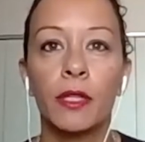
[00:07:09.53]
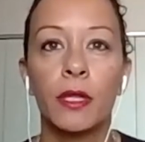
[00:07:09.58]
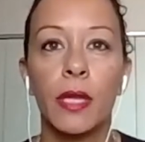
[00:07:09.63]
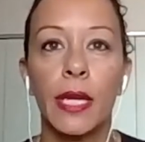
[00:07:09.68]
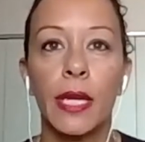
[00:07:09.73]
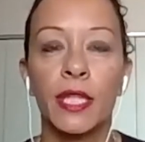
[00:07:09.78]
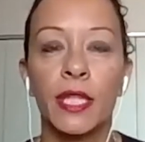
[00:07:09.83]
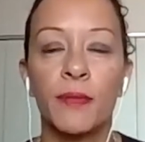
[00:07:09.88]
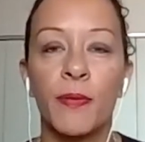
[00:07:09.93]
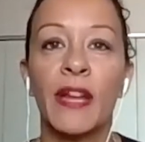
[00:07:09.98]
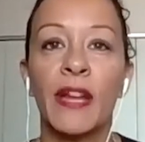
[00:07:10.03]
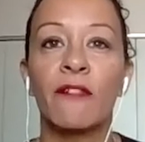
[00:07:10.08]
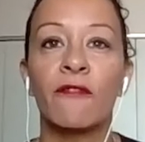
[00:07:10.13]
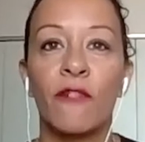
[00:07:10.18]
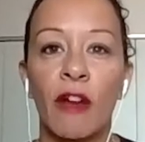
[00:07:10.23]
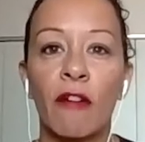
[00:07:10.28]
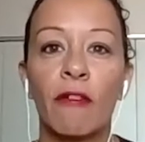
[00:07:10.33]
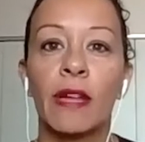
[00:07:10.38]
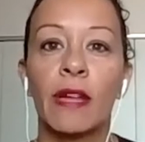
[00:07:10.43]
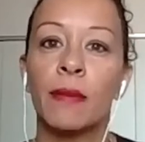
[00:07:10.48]
it's been
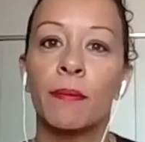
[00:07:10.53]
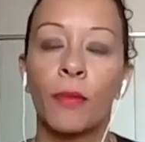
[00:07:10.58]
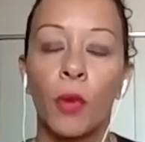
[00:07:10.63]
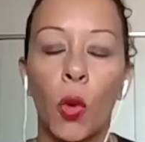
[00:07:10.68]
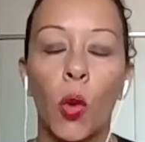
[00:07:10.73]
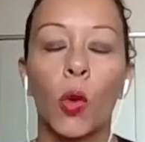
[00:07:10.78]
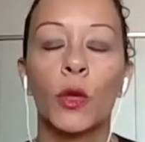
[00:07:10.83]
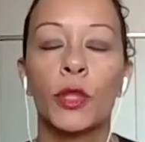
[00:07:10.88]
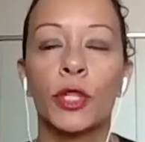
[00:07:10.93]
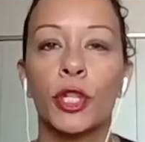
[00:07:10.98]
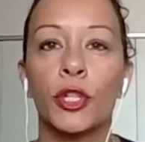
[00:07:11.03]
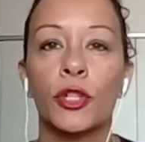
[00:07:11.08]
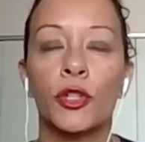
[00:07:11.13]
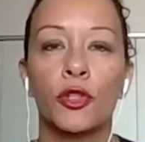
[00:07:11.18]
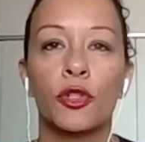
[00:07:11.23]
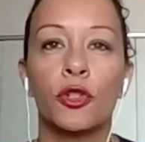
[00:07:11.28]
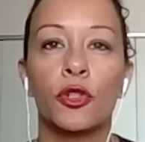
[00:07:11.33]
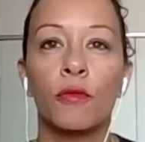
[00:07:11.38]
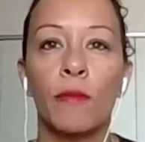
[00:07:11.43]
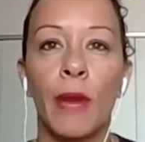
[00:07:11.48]
very important
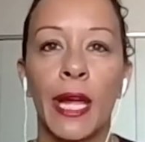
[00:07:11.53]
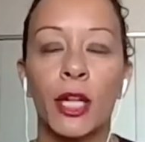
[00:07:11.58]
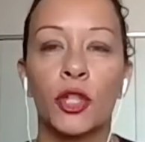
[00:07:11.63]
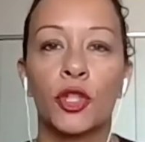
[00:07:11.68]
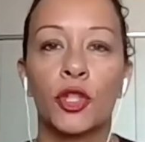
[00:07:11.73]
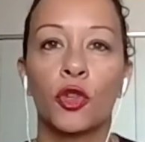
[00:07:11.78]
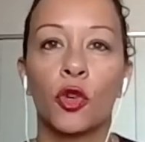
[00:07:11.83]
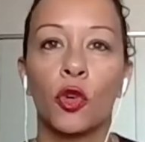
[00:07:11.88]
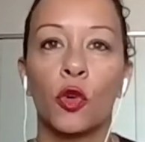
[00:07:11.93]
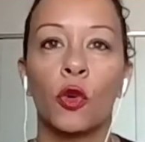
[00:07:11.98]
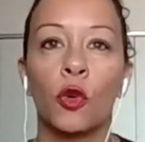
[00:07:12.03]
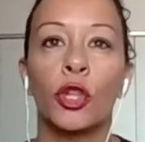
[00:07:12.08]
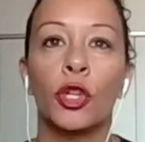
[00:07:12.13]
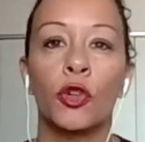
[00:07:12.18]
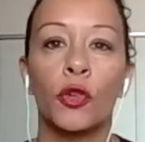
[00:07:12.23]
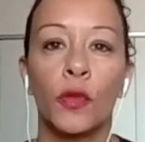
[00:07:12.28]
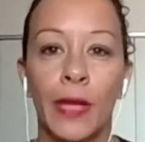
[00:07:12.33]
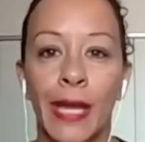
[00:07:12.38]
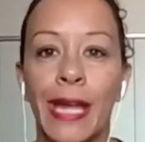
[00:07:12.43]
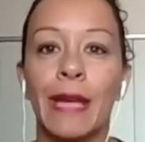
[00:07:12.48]
to make sure
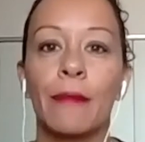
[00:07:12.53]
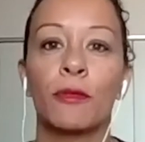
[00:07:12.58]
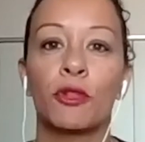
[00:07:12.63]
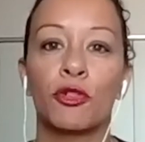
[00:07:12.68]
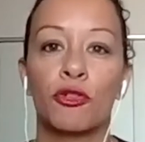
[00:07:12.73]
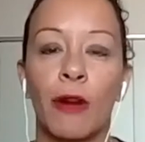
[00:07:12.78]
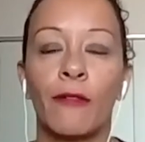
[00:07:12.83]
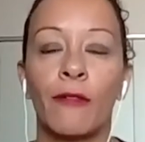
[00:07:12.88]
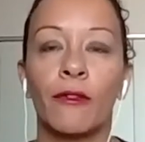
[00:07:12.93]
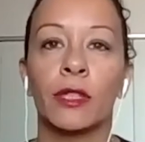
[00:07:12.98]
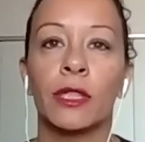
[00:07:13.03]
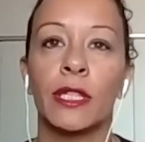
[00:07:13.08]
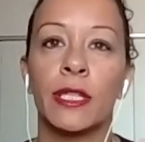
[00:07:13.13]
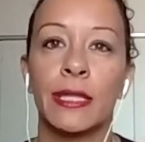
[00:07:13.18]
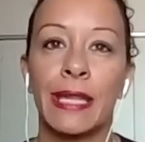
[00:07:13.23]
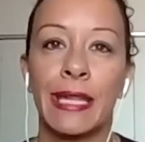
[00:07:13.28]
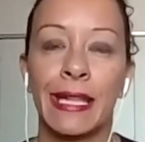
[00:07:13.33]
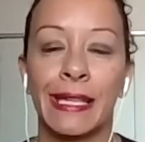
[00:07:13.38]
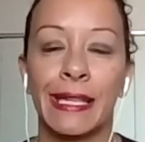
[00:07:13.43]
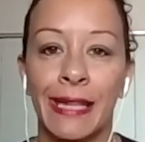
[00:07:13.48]
you keep travelers
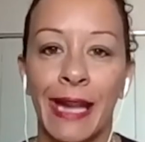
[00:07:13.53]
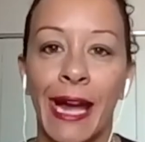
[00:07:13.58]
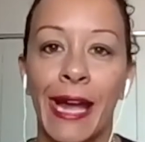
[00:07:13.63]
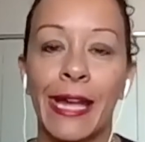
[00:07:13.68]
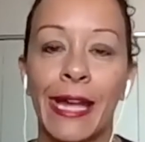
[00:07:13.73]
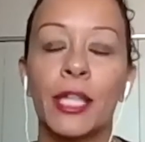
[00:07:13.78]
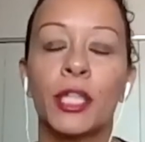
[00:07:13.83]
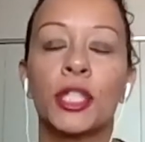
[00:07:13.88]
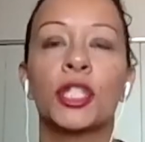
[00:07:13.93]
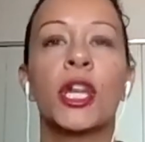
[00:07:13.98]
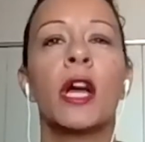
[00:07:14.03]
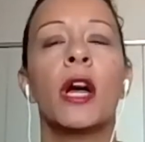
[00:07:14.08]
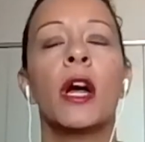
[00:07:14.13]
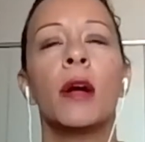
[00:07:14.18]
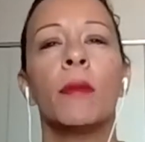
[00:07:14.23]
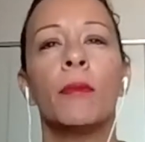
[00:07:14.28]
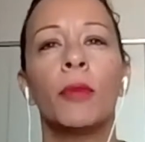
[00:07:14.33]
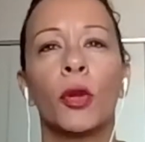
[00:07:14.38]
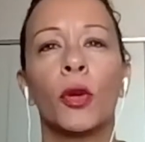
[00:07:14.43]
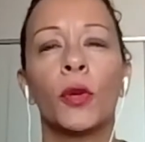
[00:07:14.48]
engaged,
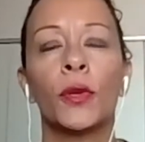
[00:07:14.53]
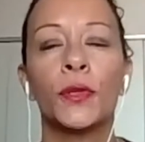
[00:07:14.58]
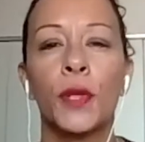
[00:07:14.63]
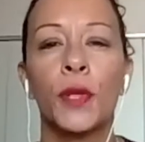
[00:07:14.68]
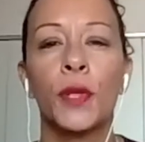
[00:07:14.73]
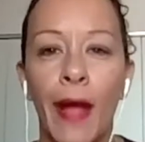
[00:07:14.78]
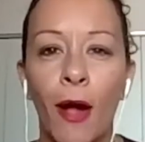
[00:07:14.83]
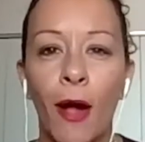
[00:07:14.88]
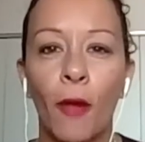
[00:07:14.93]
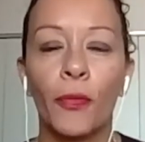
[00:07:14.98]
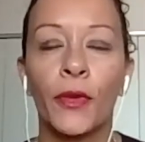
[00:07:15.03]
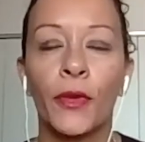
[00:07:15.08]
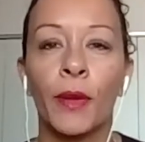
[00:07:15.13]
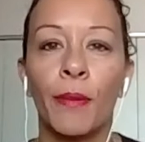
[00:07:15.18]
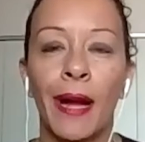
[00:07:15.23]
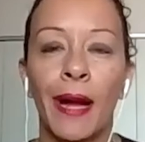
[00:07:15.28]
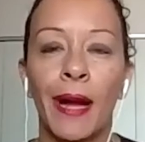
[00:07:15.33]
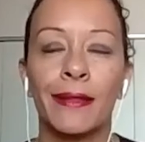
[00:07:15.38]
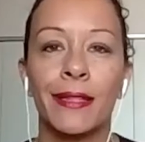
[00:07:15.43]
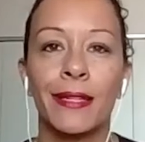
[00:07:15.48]
but also help them
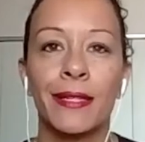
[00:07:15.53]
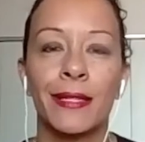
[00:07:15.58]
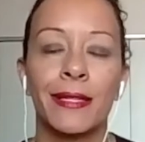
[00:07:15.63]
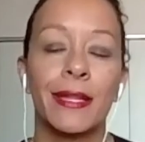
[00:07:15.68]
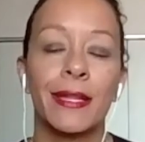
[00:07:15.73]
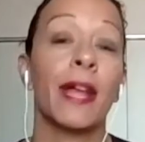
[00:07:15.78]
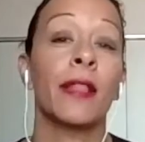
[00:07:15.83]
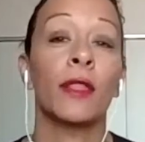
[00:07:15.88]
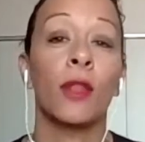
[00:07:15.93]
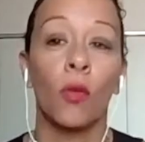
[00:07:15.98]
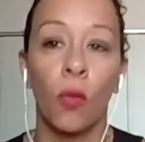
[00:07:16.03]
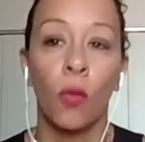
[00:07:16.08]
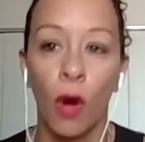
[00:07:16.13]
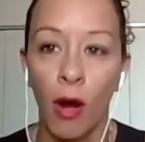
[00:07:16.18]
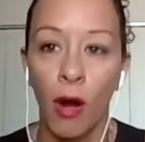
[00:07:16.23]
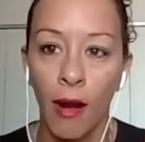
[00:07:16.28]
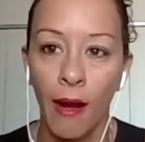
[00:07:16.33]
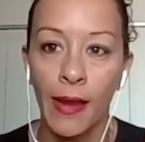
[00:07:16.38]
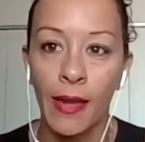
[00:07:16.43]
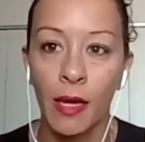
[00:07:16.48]
understand the
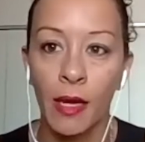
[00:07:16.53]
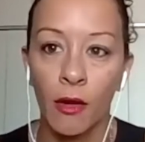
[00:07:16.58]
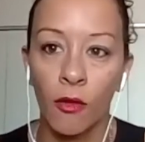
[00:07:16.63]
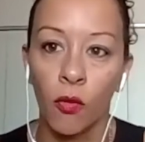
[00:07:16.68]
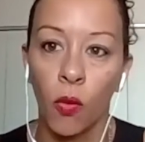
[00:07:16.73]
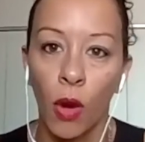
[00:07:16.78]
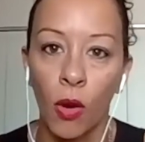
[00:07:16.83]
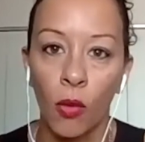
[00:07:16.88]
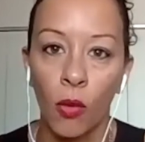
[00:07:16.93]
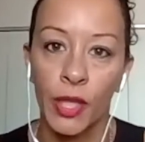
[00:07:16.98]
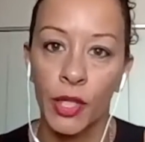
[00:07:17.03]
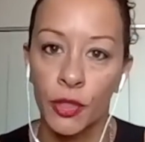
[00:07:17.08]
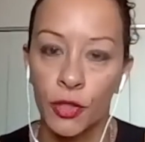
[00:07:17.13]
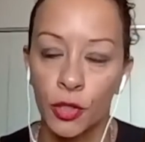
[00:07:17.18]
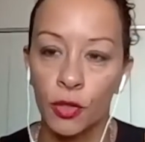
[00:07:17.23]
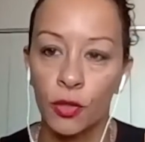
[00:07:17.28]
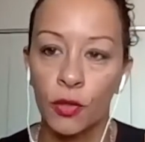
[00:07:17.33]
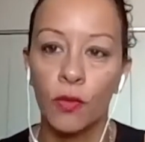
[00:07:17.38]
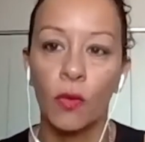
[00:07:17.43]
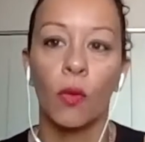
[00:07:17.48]
why of what we
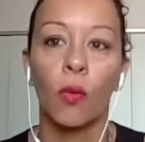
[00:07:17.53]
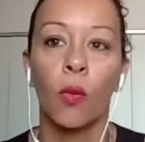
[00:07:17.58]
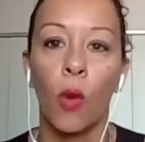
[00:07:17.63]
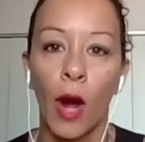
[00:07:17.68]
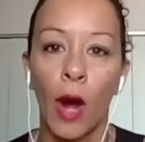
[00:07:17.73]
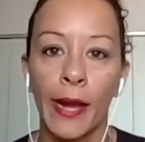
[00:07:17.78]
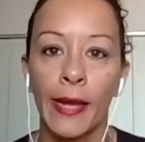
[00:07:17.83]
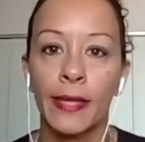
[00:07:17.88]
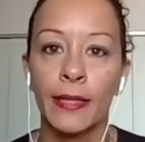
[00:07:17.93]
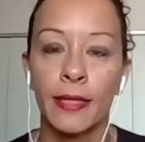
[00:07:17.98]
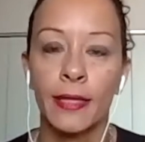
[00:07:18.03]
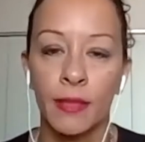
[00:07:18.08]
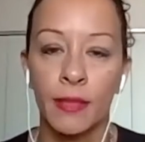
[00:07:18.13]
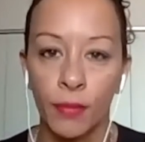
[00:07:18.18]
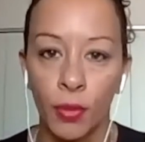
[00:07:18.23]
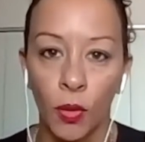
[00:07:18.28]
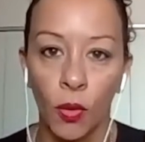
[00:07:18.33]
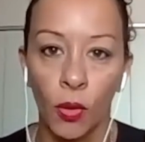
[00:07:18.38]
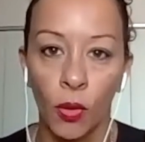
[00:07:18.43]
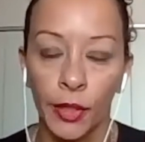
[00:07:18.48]
do, why it's
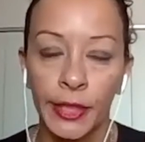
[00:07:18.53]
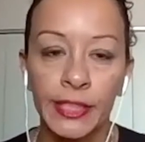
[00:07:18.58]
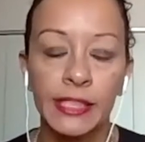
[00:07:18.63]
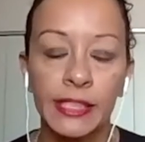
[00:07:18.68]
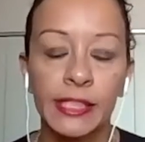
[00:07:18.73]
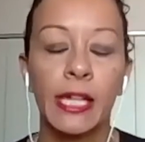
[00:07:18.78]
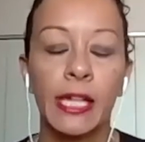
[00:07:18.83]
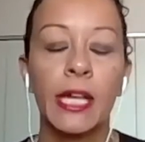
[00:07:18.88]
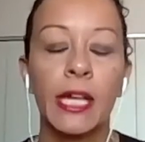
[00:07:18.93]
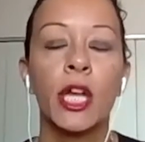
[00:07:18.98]
important.